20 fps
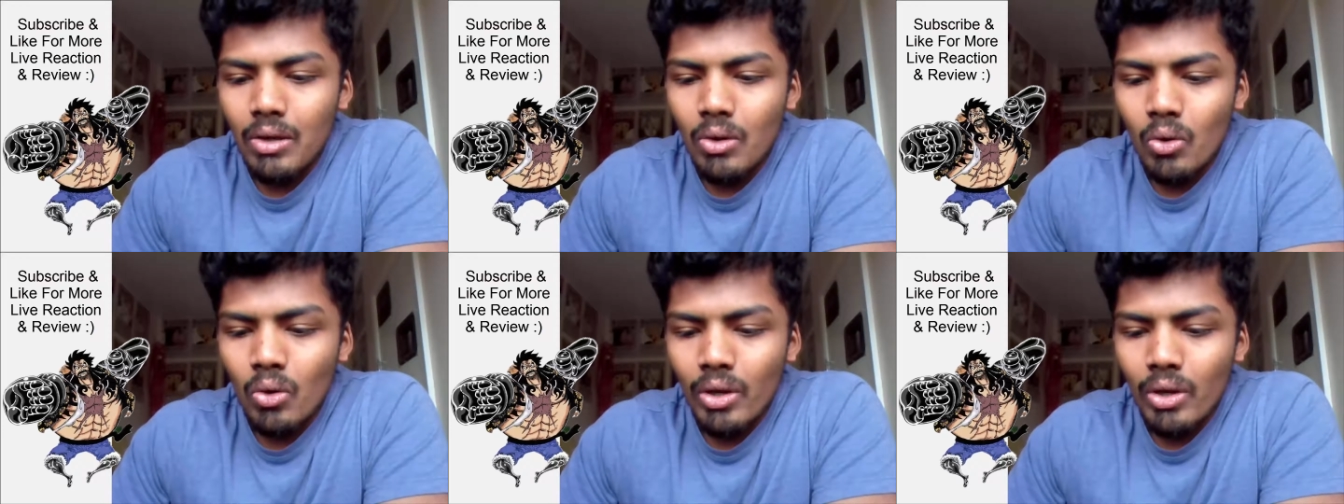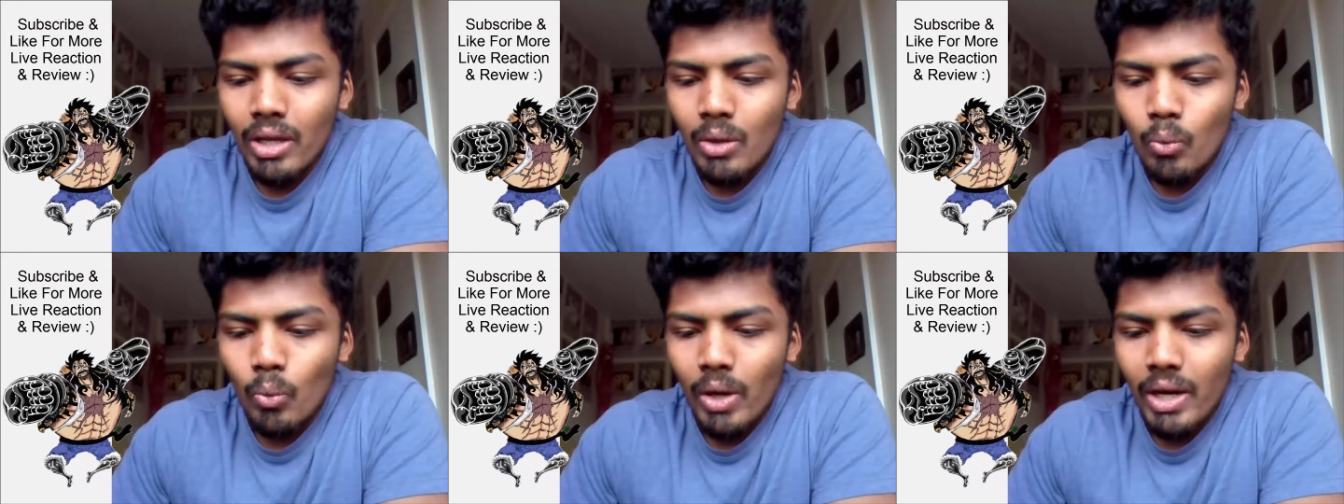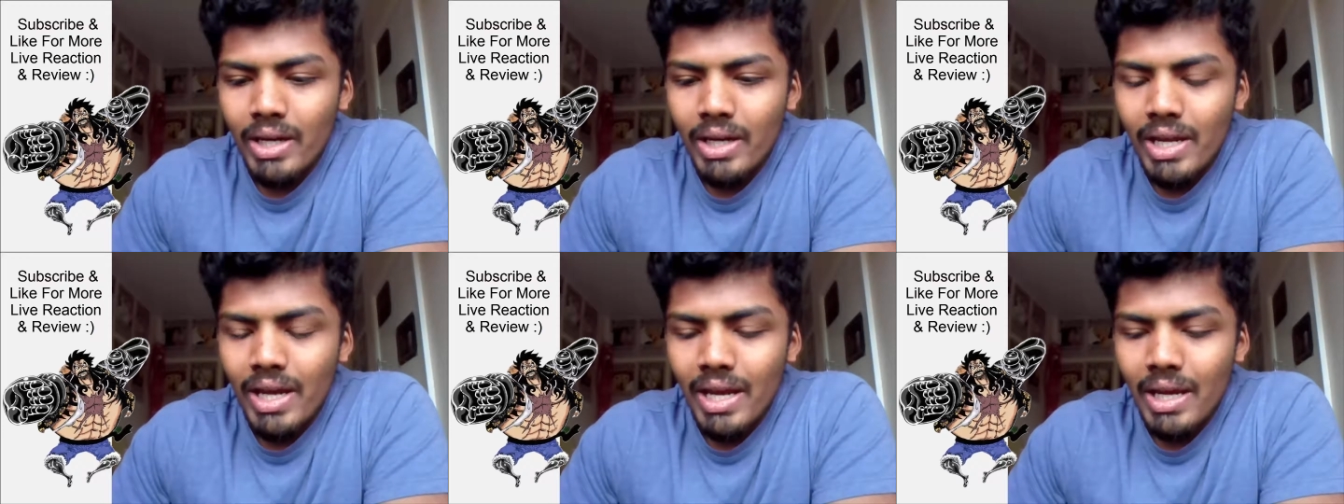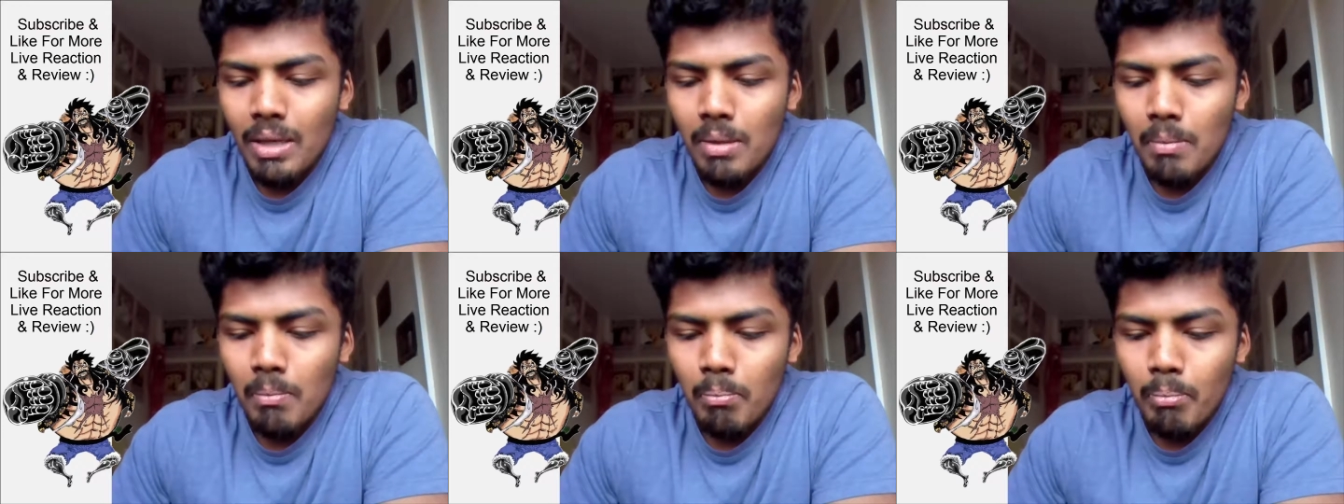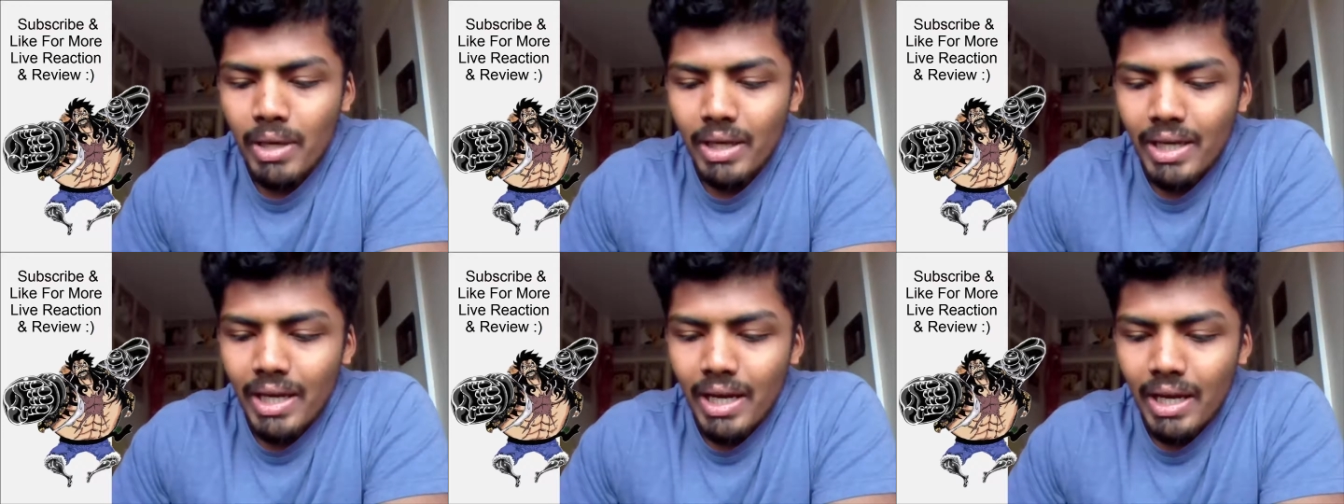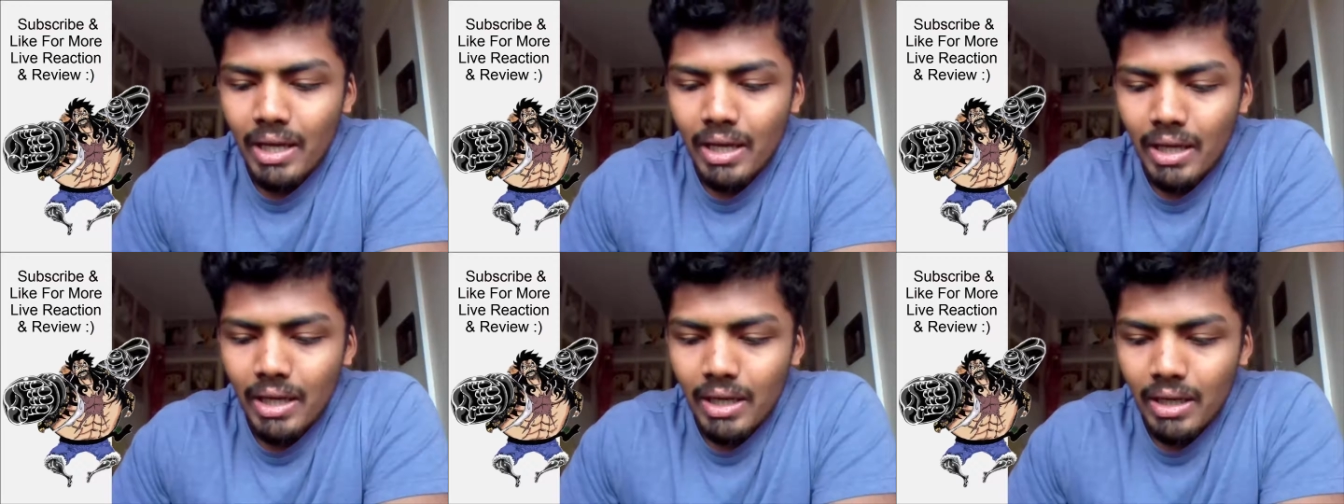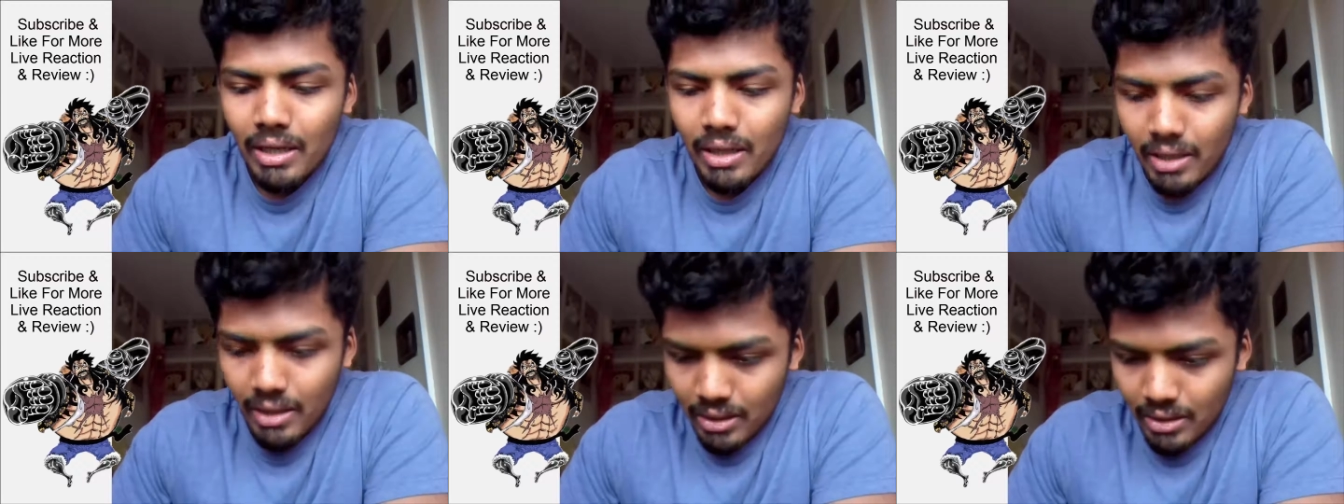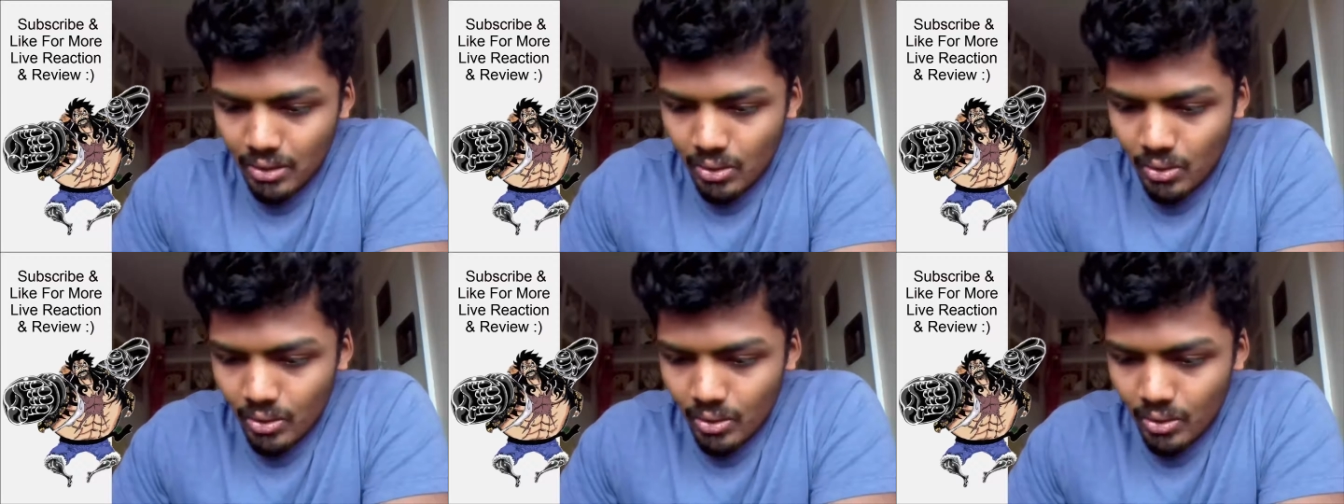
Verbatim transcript: royal wedding begin.